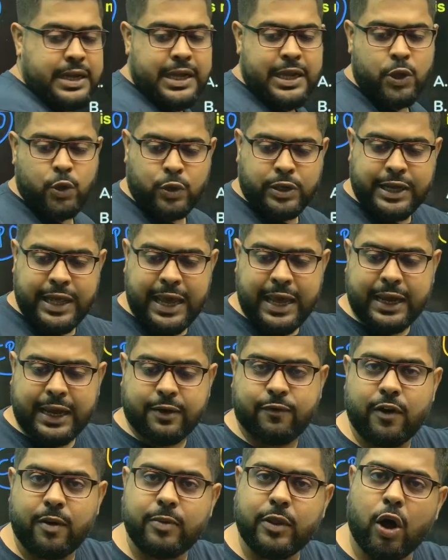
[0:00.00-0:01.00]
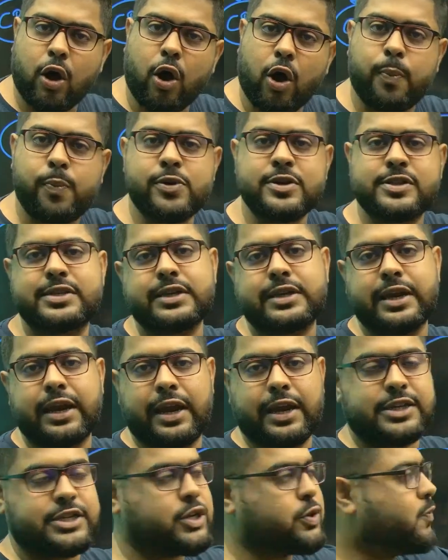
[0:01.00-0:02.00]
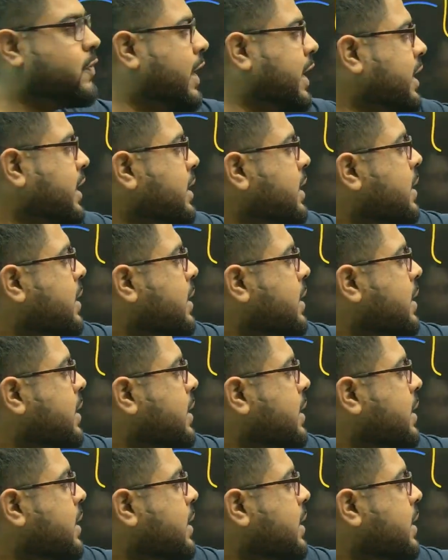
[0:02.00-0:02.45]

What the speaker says: you take from the opposite direction. Why?